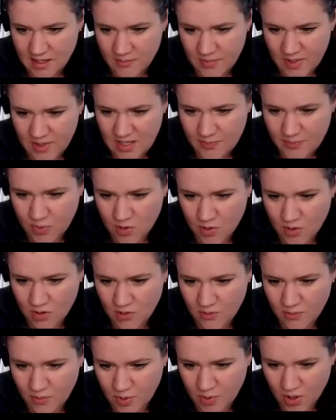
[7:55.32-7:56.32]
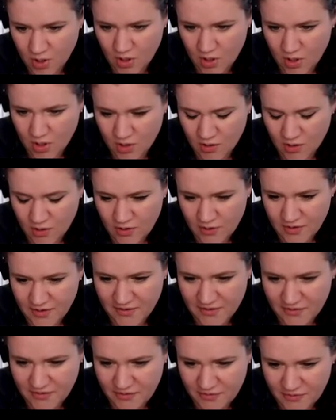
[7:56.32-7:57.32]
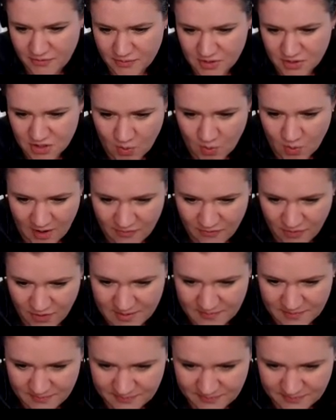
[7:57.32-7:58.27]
people per square foot,